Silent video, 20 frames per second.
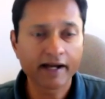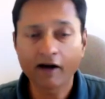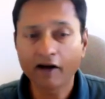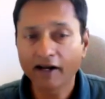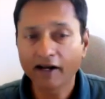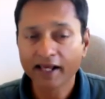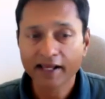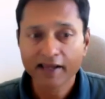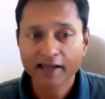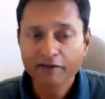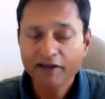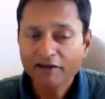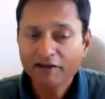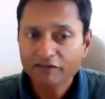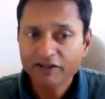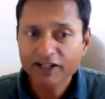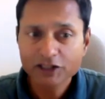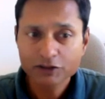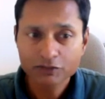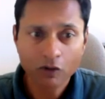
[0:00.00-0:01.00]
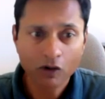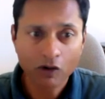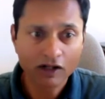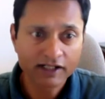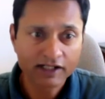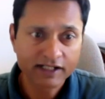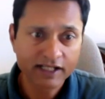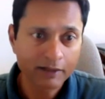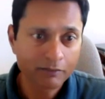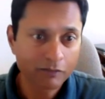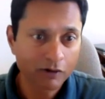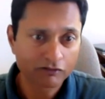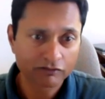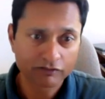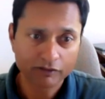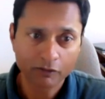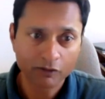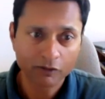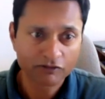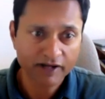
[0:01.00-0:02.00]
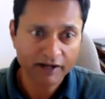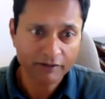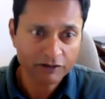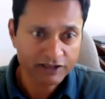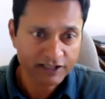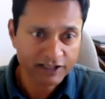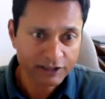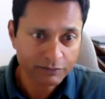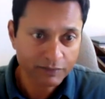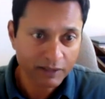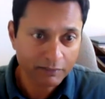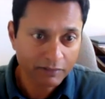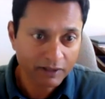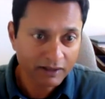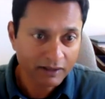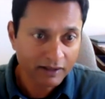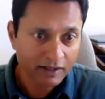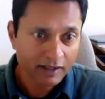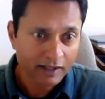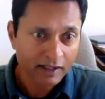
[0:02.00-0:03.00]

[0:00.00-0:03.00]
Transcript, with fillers: Or uh, we have a very small team of about five or six people.